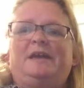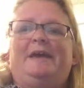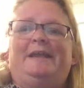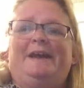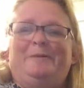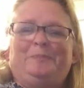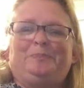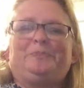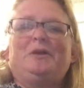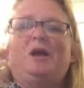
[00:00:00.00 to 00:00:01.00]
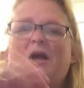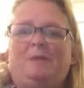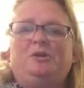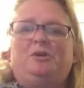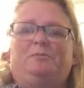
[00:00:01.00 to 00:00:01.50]
And
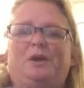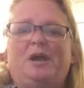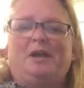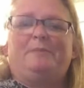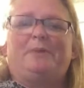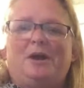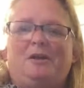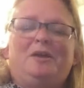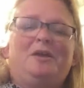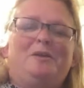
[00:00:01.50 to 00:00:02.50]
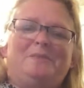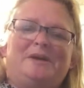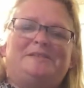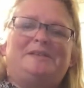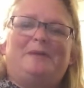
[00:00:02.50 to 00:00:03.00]
I'm going to brag about
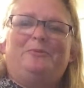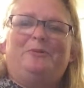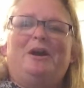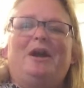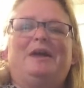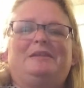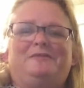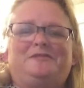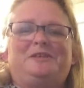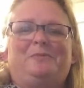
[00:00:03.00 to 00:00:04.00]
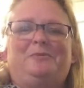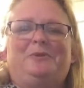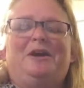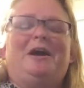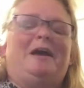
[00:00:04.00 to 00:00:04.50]
my Tupperware. I love
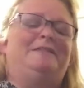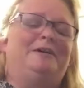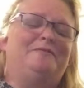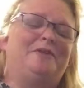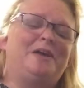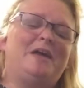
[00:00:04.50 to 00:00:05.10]
Tupperware.